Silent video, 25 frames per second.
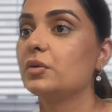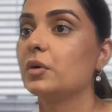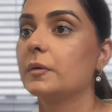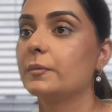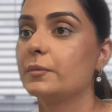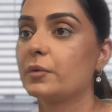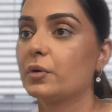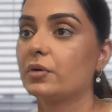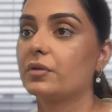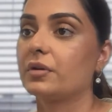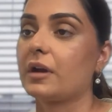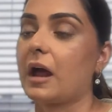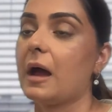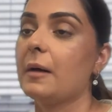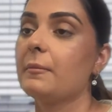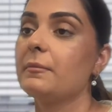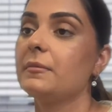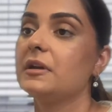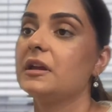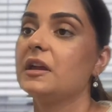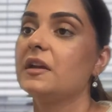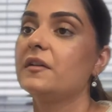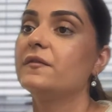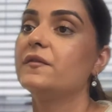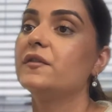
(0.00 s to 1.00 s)

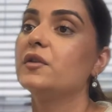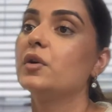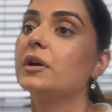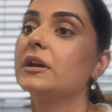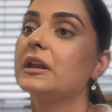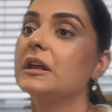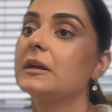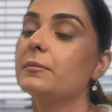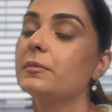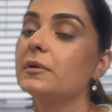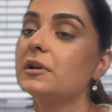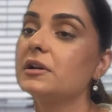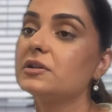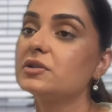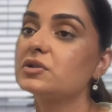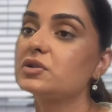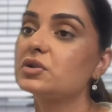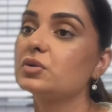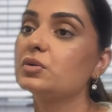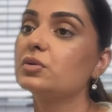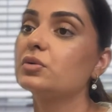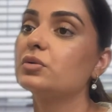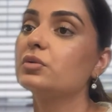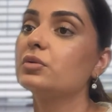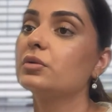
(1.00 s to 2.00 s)
Program. If you are able
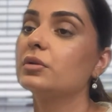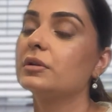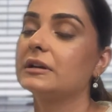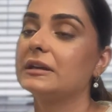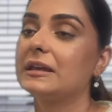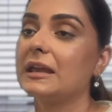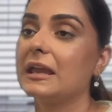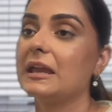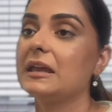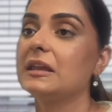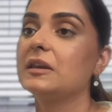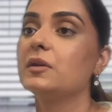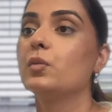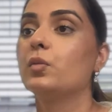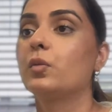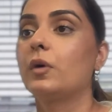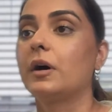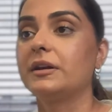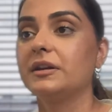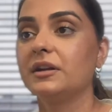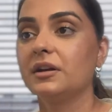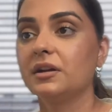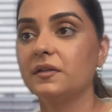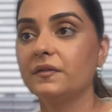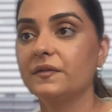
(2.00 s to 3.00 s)
to gain
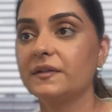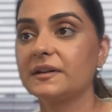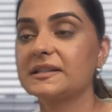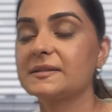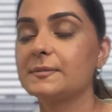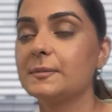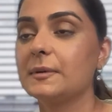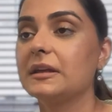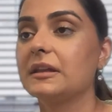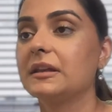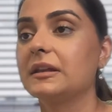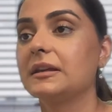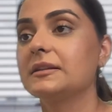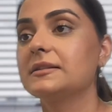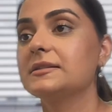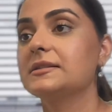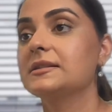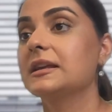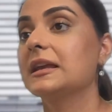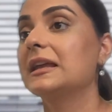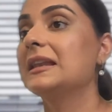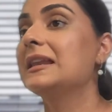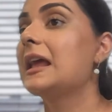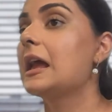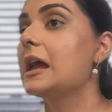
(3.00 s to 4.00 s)
1 year of
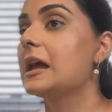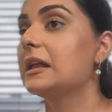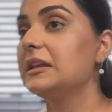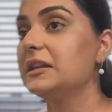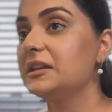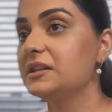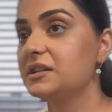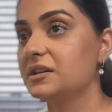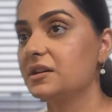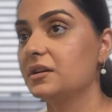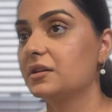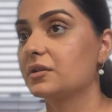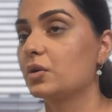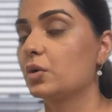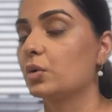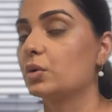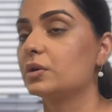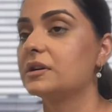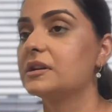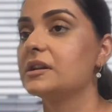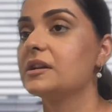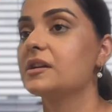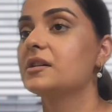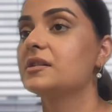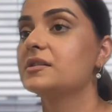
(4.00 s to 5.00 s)
experience in any tier
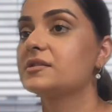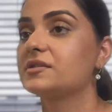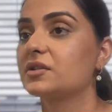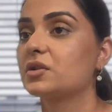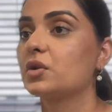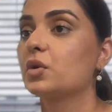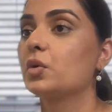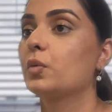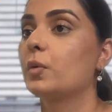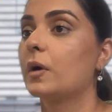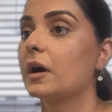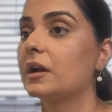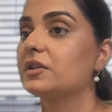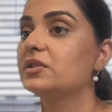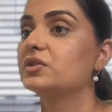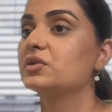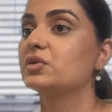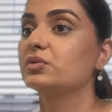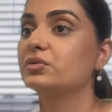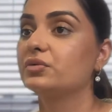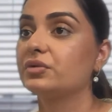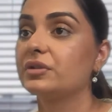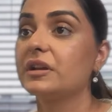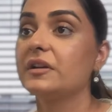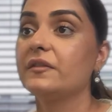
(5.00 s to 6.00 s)
code, tier 0, 1,
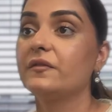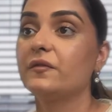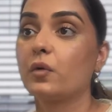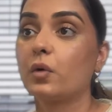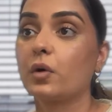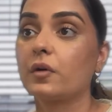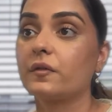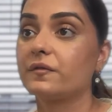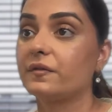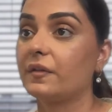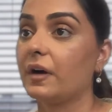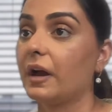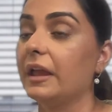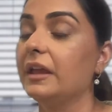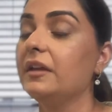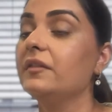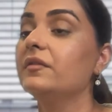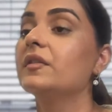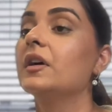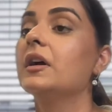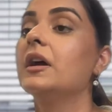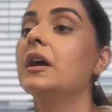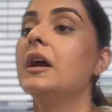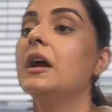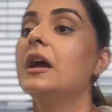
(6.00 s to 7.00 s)
2, 3, 4, 5,
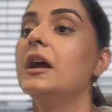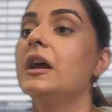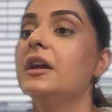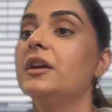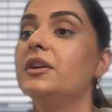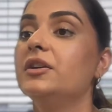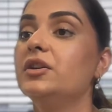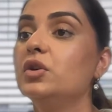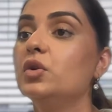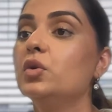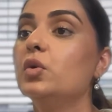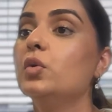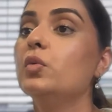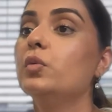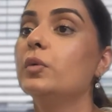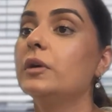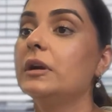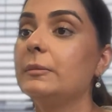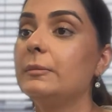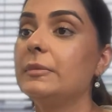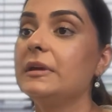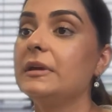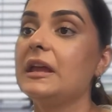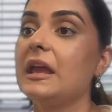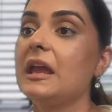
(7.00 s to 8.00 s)
you
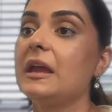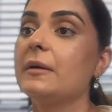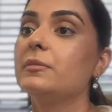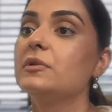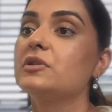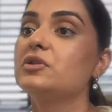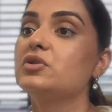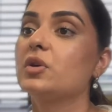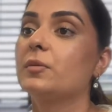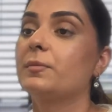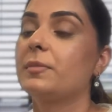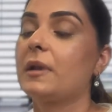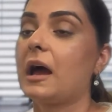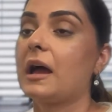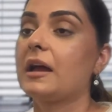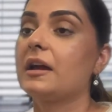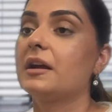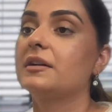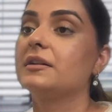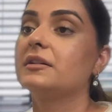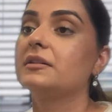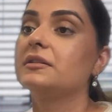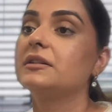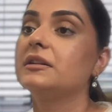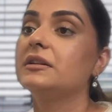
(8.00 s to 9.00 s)
will be able to apply
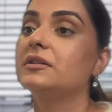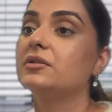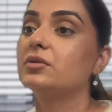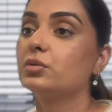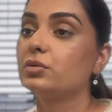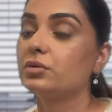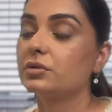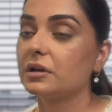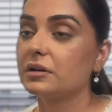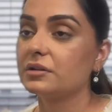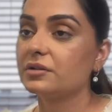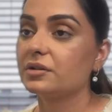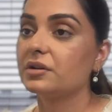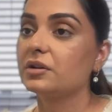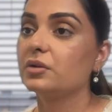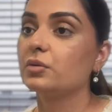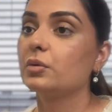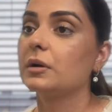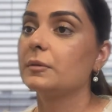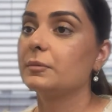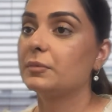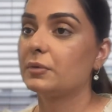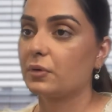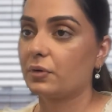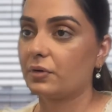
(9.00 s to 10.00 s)
under the Rural
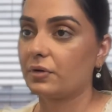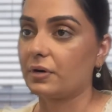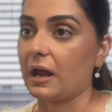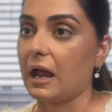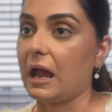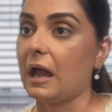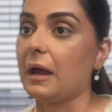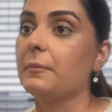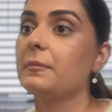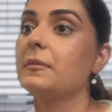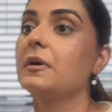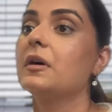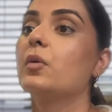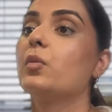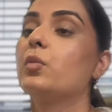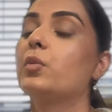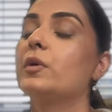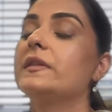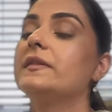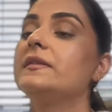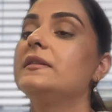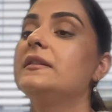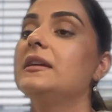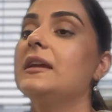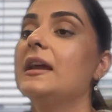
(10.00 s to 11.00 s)
Renewal Program
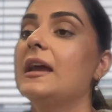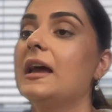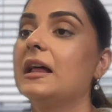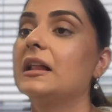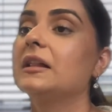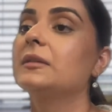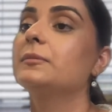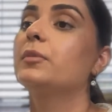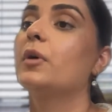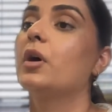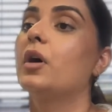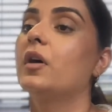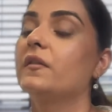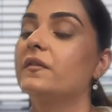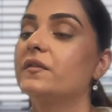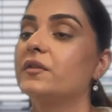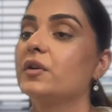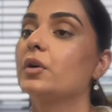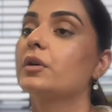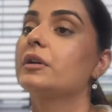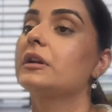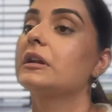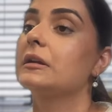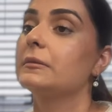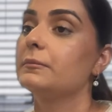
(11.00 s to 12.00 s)
with the help of
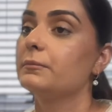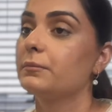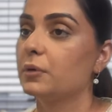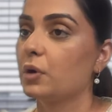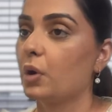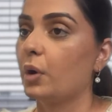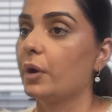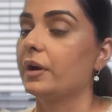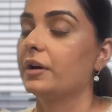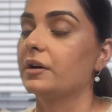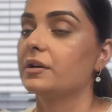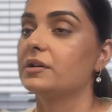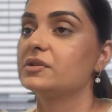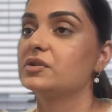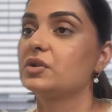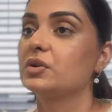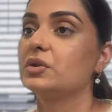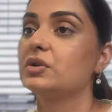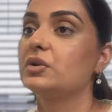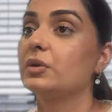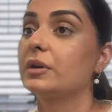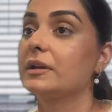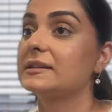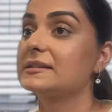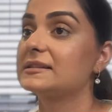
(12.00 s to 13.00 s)
your employer. So
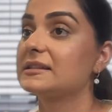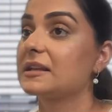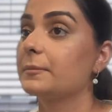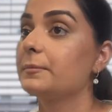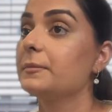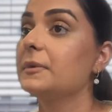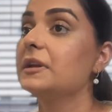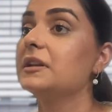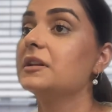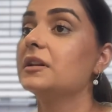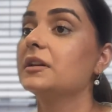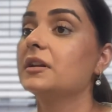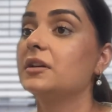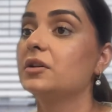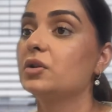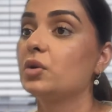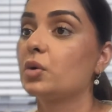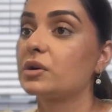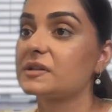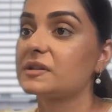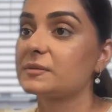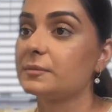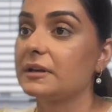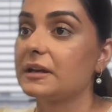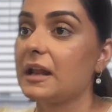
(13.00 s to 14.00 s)
you can submit an
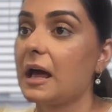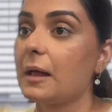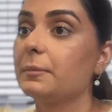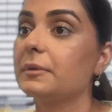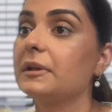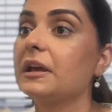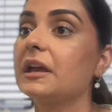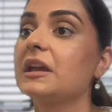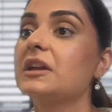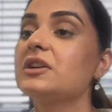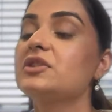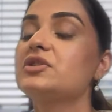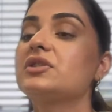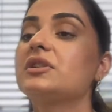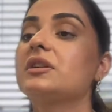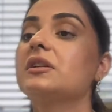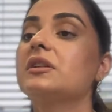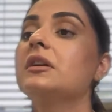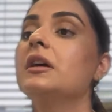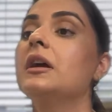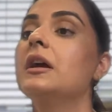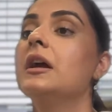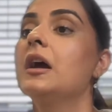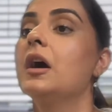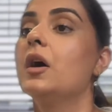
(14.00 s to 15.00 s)
endorsement
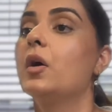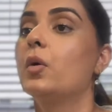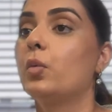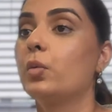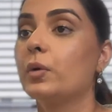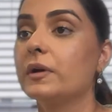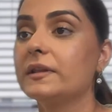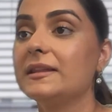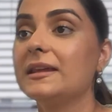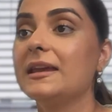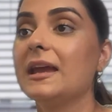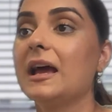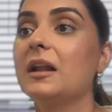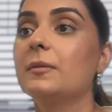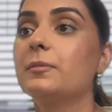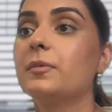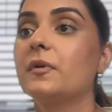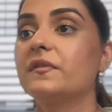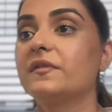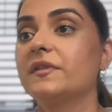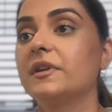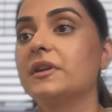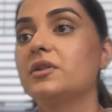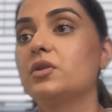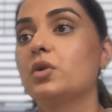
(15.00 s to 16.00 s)
application. With the help
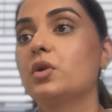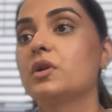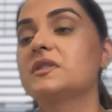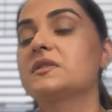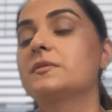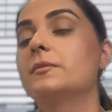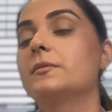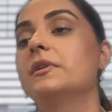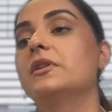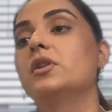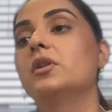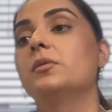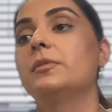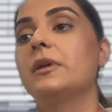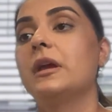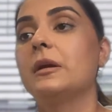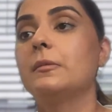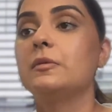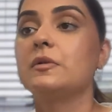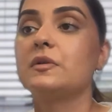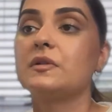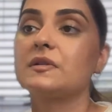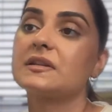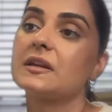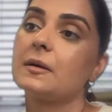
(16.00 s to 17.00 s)
of the endorsement, you'll be
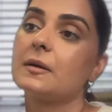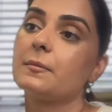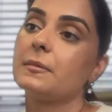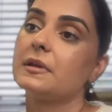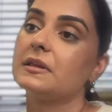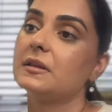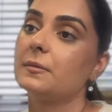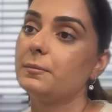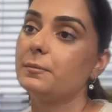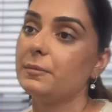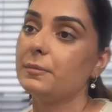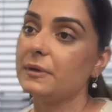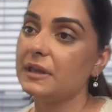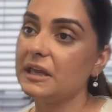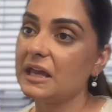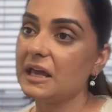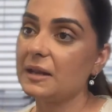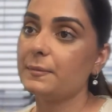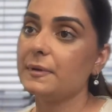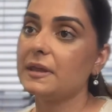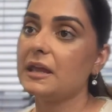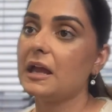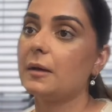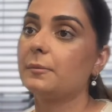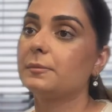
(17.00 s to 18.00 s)
able to submit the
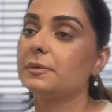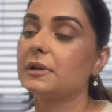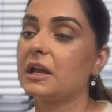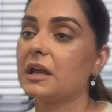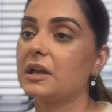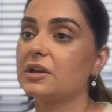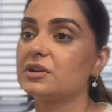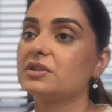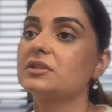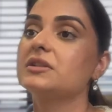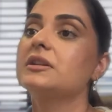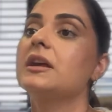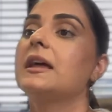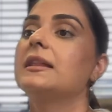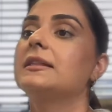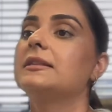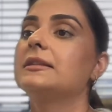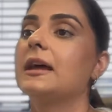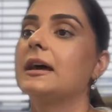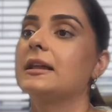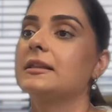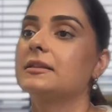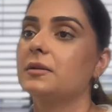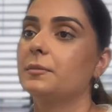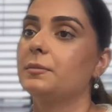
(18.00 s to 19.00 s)
PNP application and
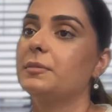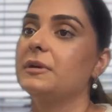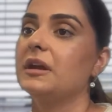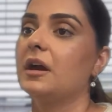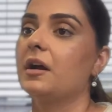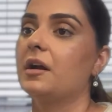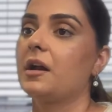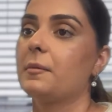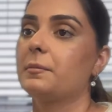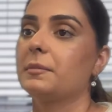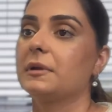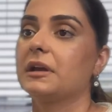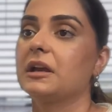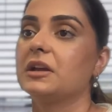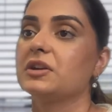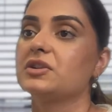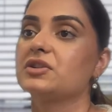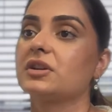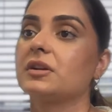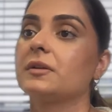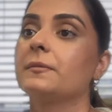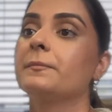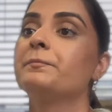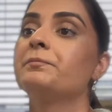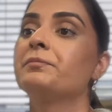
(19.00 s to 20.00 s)
then the PR
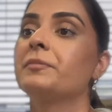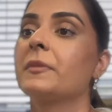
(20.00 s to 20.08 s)
application.